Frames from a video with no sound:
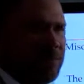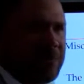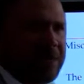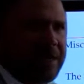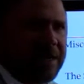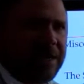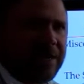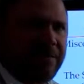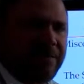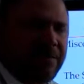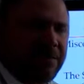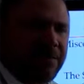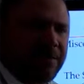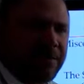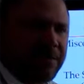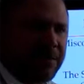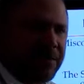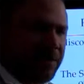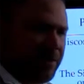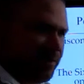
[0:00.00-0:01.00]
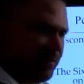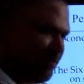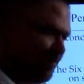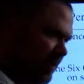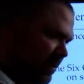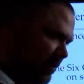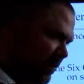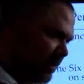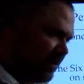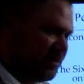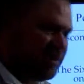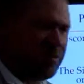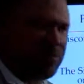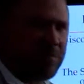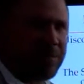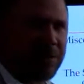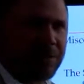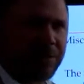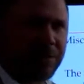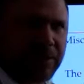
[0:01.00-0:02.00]
behavior, and females can
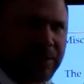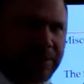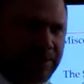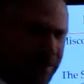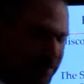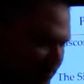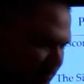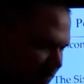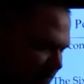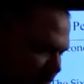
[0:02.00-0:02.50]
be aggressive,